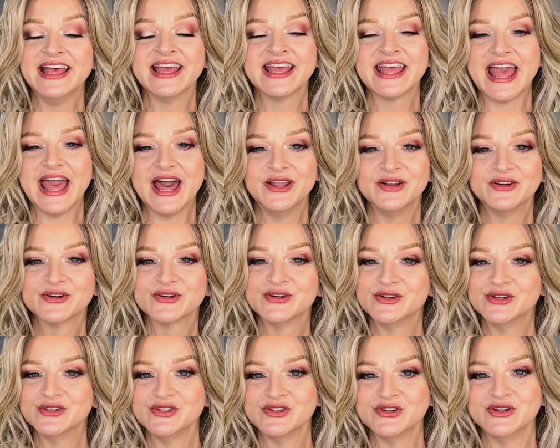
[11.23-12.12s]

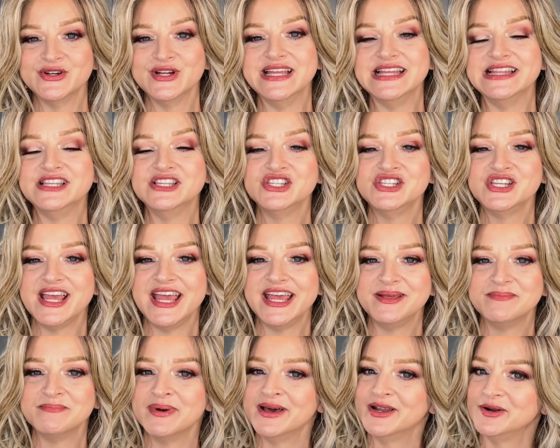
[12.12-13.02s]
Counterculture in the
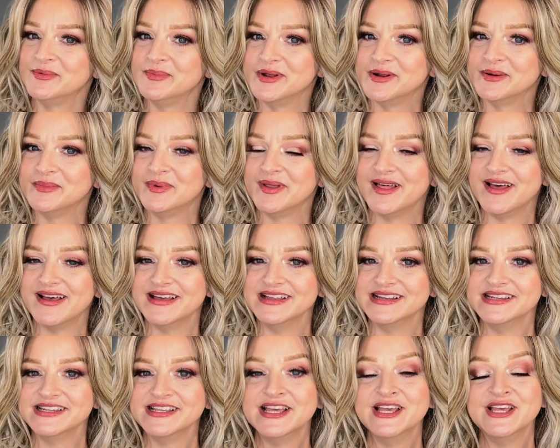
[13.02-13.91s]
shade Butterbeer
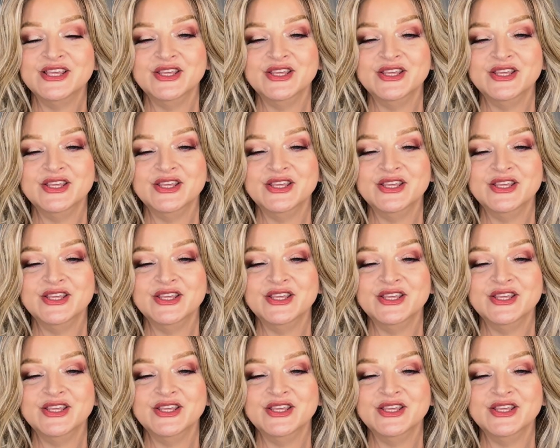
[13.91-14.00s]
Blonde.